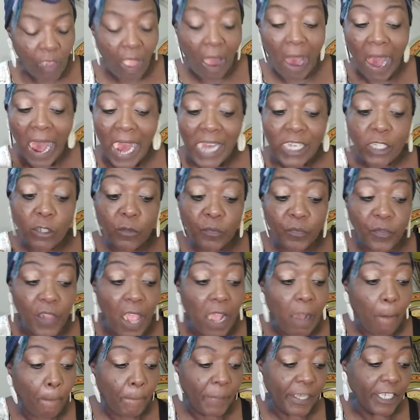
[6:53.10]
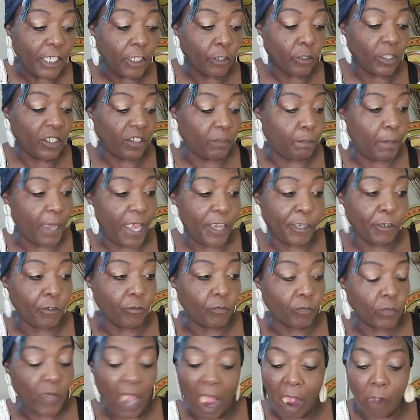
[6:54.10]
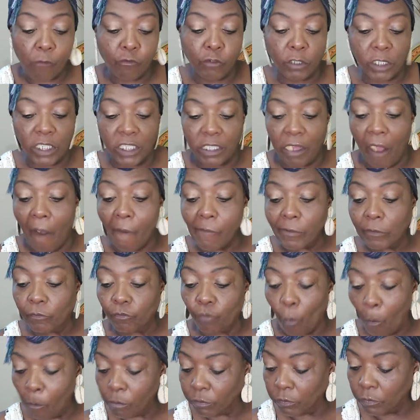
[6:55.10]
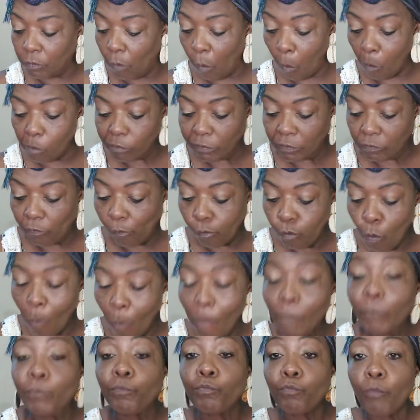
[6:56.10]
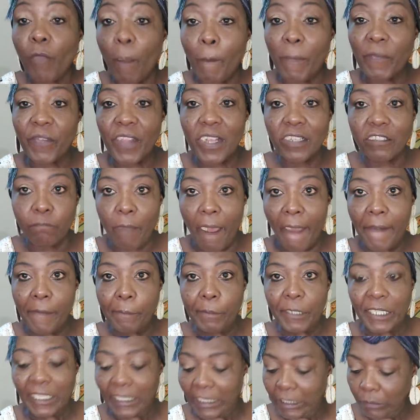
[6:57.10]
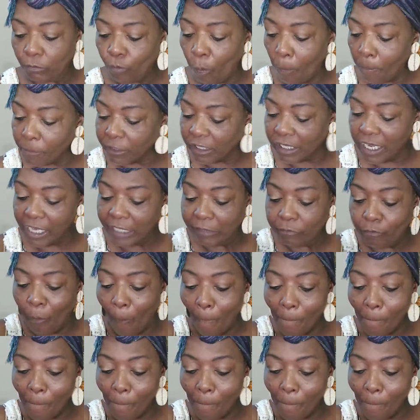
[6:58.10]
I don't think bigger is better. I really don't. But that's my opinion, okay?